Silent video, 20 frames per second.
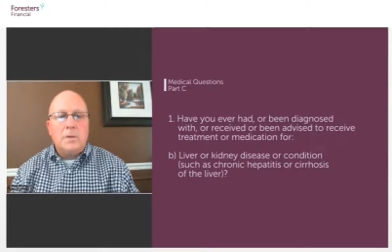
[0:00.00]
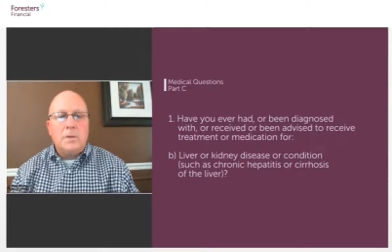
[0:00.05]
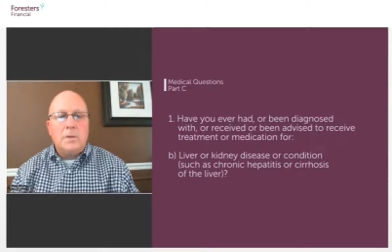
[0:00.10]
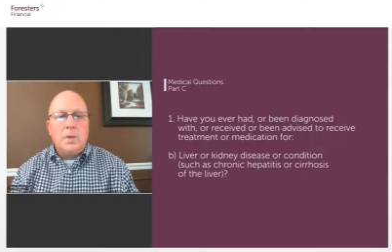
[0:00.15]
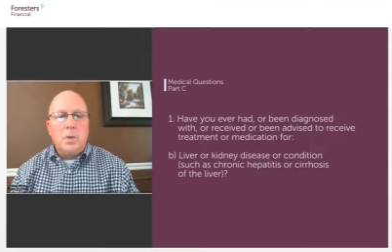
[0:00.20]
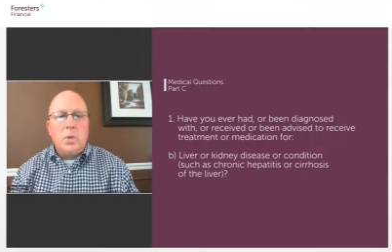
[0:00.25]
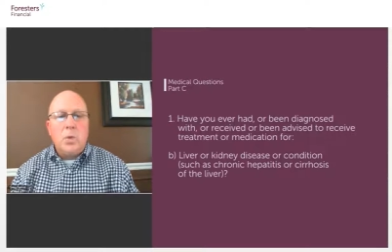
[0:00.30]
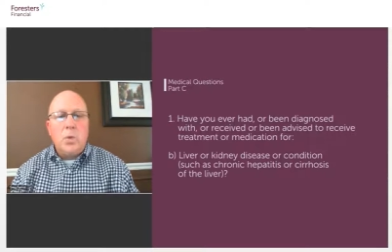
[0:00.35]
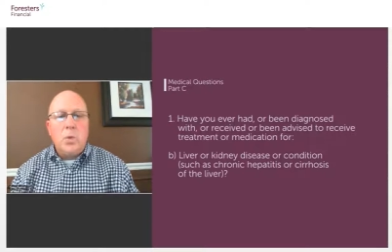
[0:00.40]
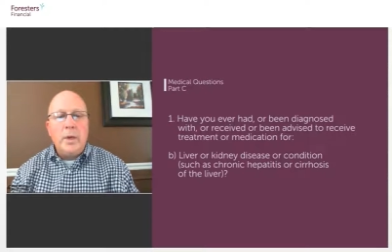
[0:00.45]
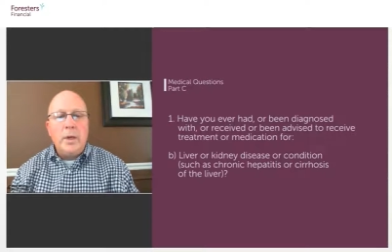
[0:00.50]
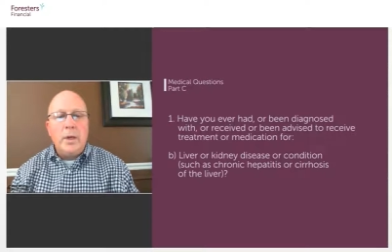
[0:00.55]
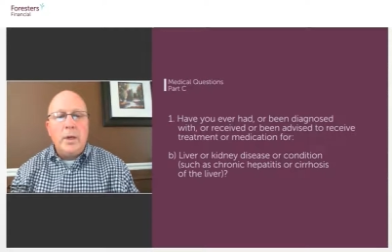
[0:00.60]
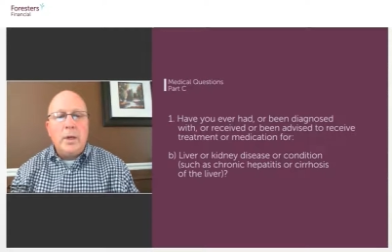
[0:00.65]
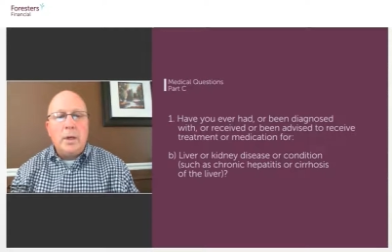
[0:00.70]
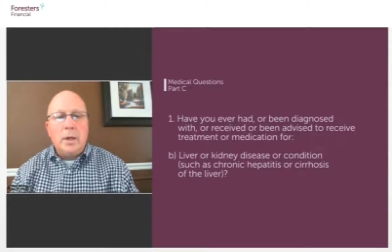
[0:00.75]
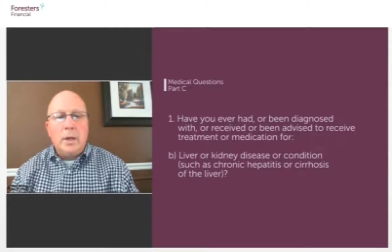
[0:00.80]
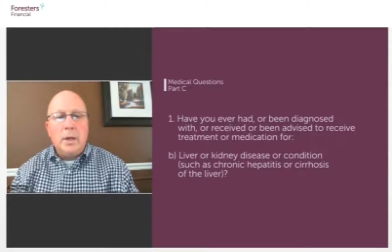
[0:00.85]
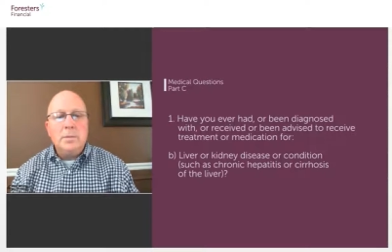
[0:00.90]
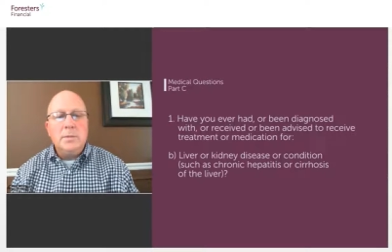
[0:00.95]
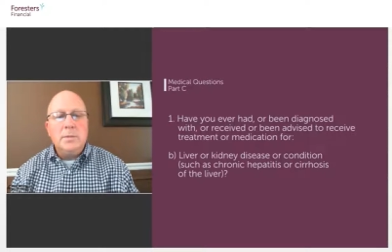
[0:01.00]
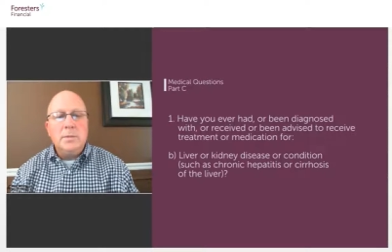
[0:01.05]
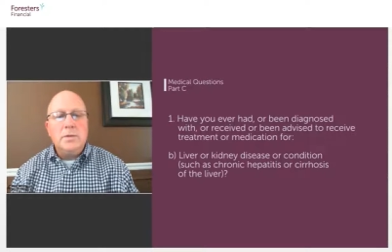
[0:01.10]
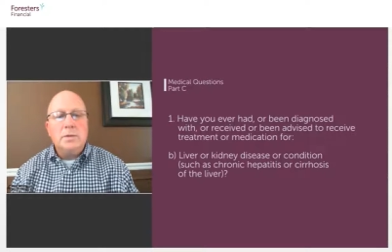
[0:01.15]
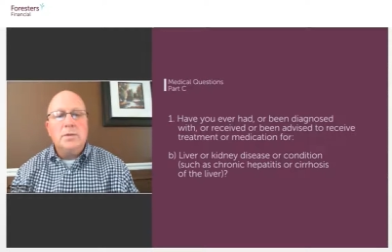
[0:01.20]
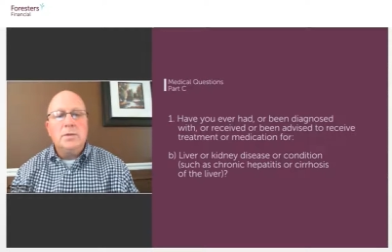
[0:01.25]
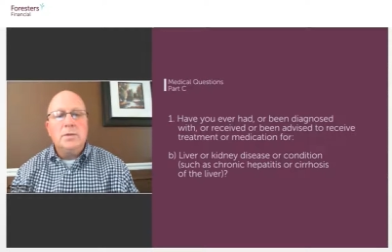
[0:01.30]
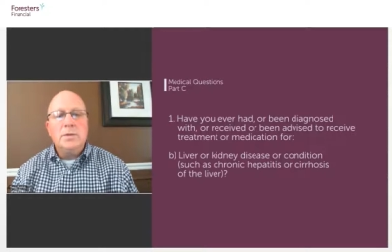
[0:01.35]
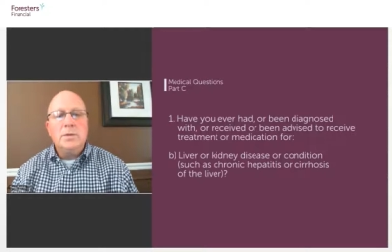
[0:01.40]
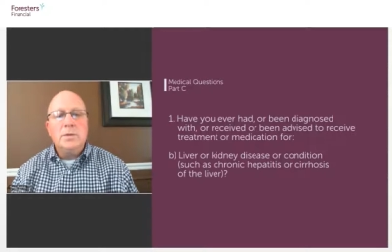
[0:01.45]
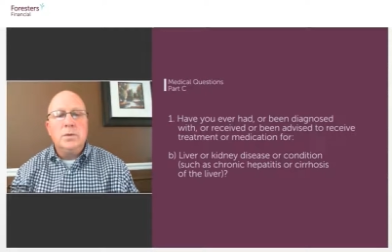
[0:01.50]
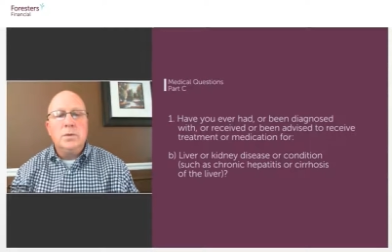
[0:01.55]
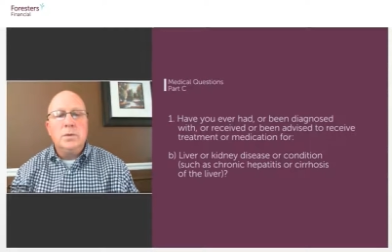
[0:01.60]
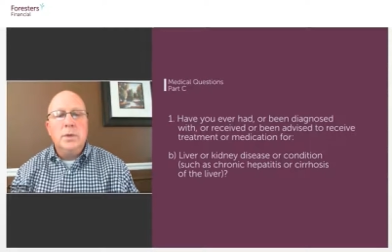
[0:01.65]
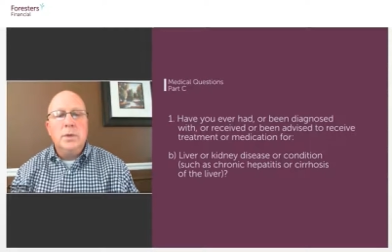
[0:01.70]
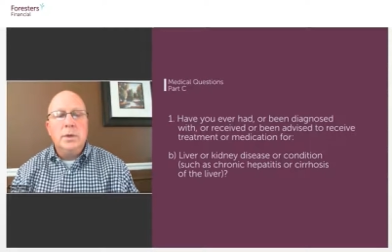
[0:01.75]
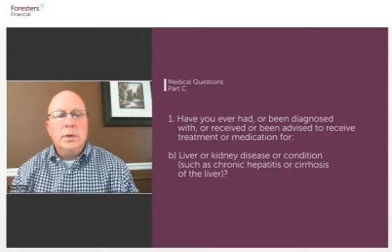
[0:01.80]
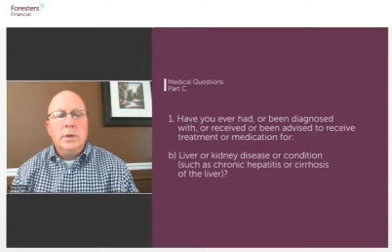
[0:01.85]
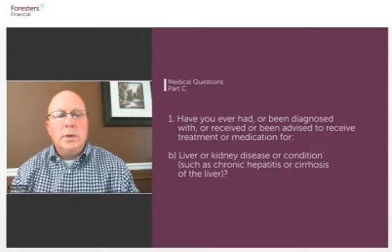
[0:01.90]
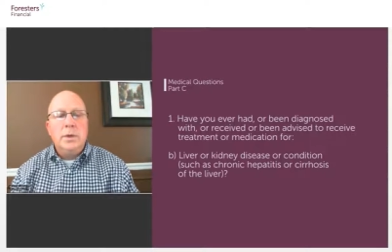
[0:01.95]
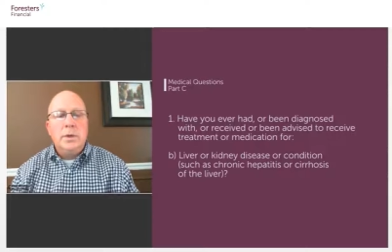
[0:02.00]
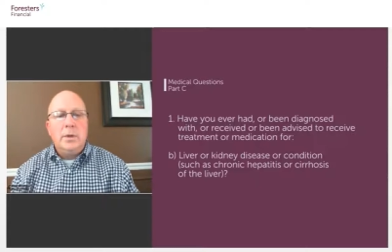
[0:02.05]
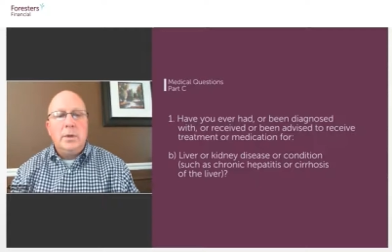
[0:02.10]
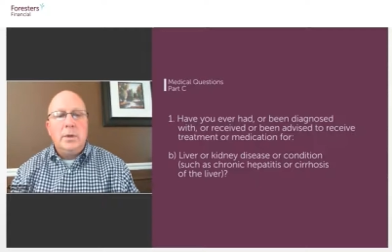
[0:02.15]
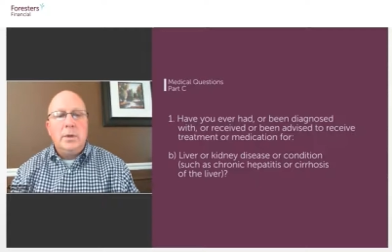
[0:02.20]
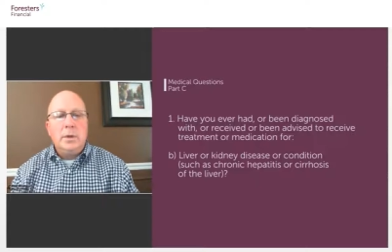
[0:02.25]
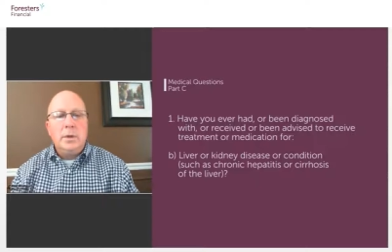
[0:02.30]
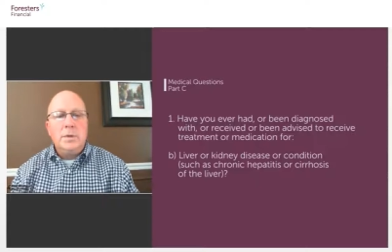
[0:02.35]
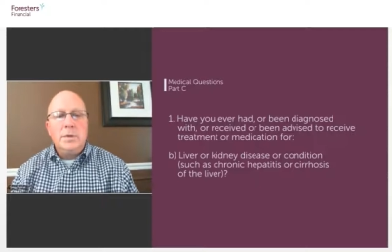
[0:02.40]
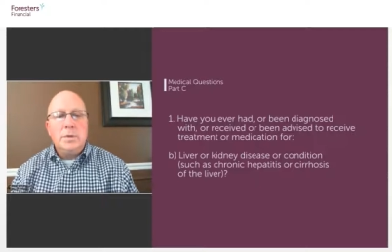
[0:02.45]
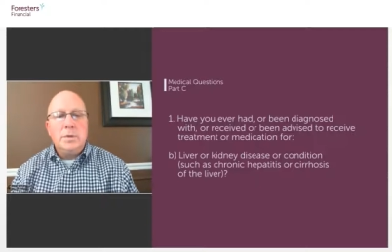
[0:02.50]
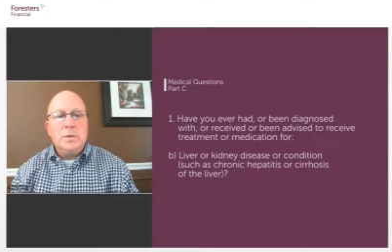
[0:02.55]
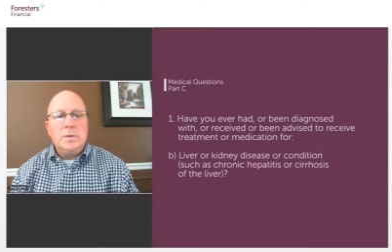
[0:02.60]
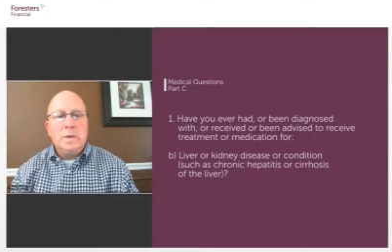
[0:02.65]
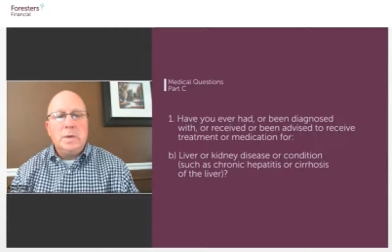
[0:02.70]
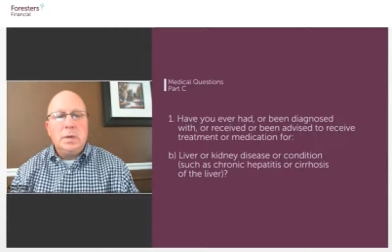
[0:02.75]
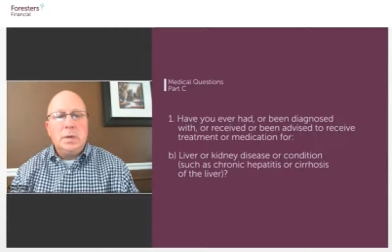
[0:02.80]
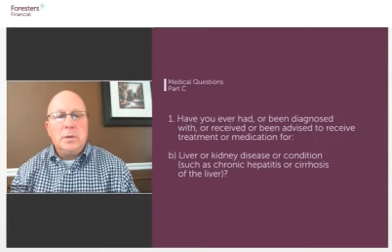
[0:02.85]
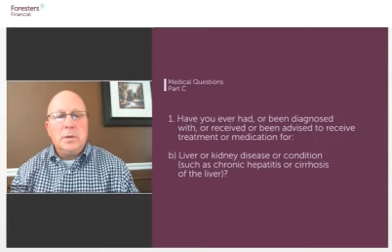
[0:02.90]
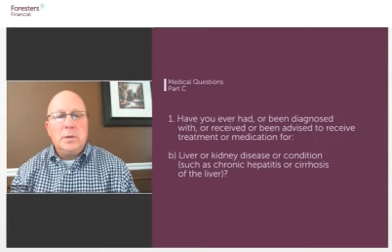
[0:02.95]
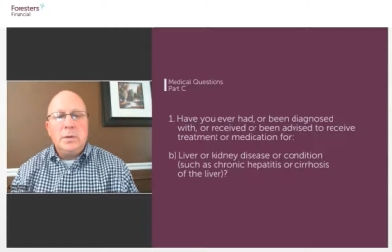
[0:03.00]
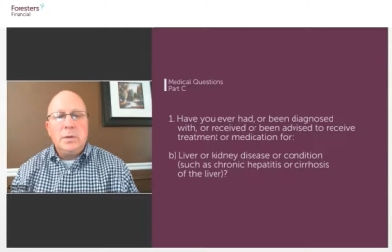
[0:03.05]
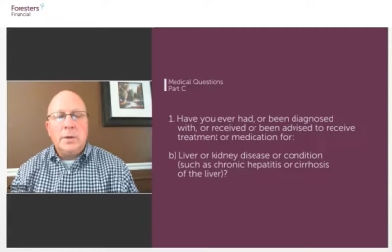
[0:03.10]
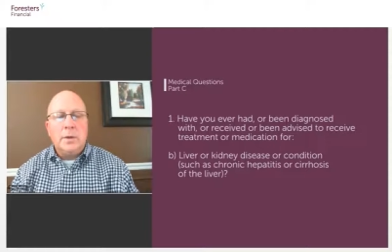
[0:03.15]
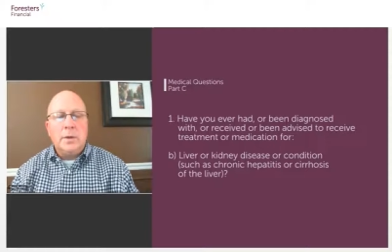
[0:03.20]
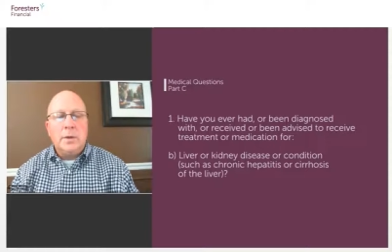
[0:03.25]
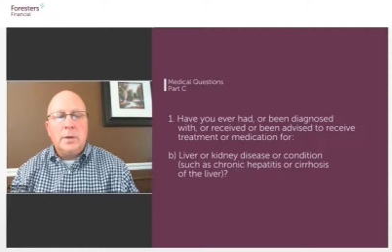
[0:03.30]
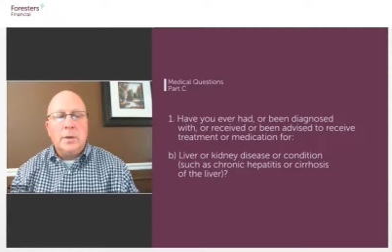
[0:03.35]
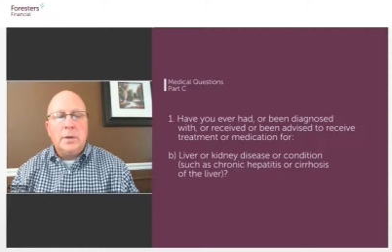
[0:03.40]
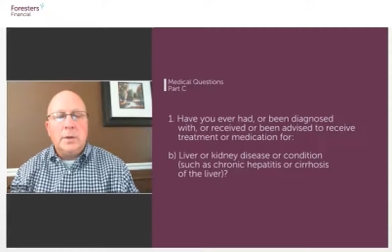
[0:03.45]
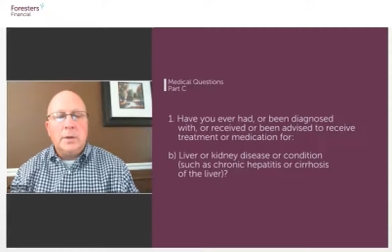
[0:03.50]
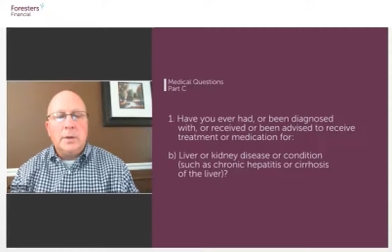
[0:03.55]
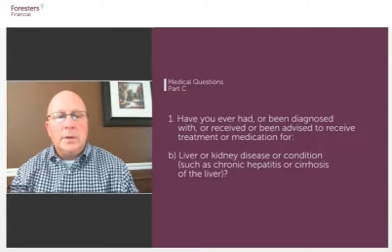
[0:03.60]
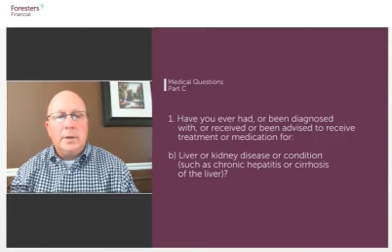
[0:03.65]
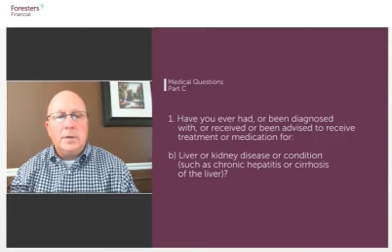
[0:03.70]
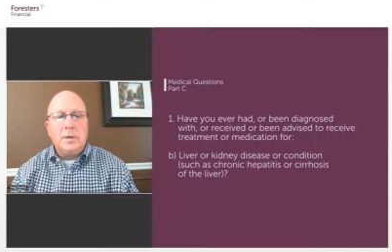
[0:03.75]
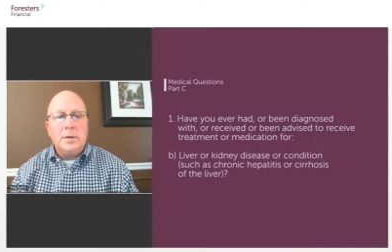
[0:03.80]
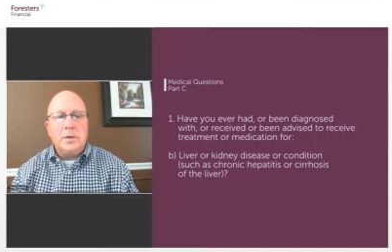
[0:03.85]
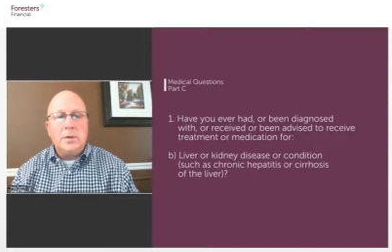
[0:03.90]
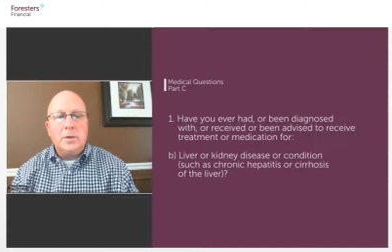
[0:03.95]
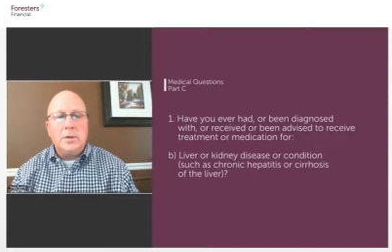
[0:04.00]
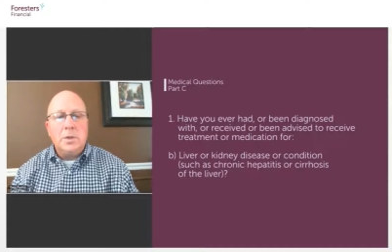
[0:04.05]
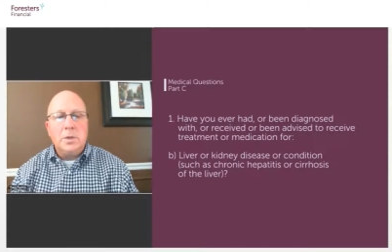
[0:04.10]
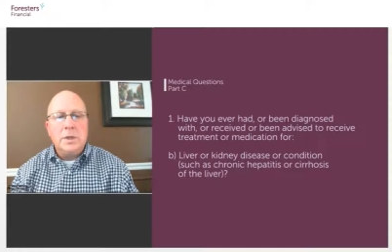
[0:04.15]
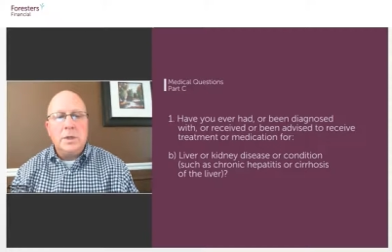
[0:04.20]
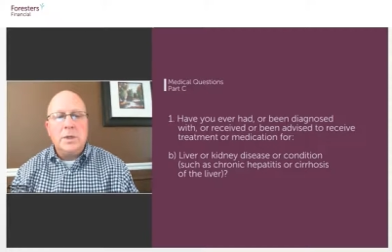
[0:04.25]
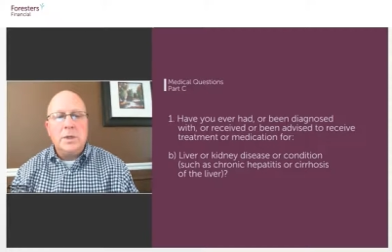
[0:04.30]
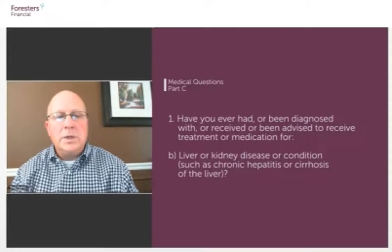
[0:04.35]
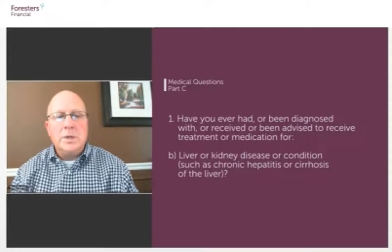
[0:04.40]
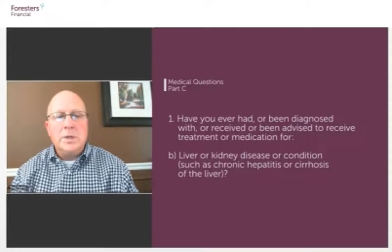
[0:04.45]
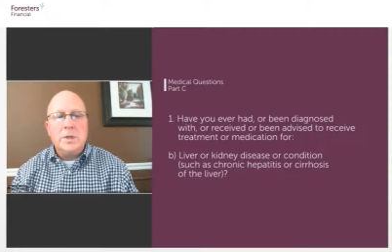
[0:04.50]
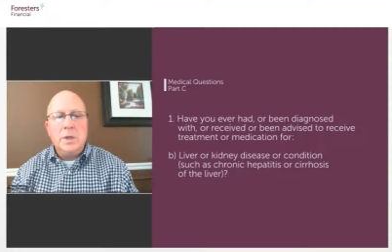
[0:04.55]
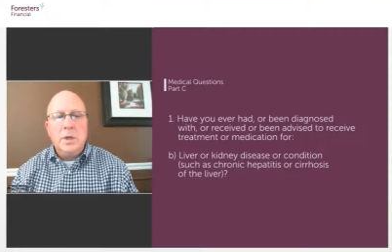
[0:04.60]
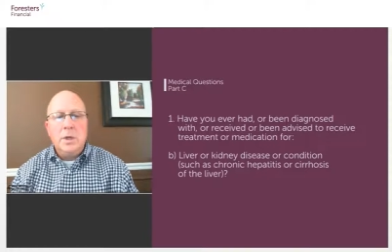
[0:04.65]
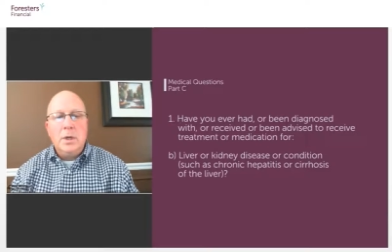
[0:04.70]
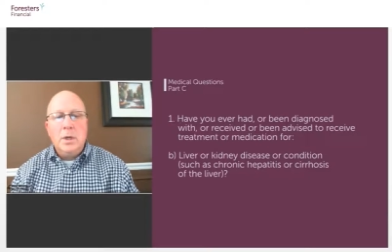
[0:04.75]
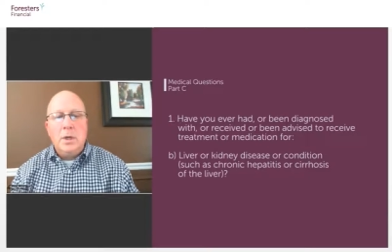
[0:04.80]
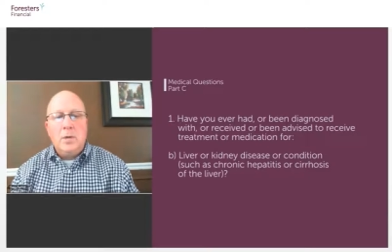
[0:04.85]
So when it comes to those particular situations,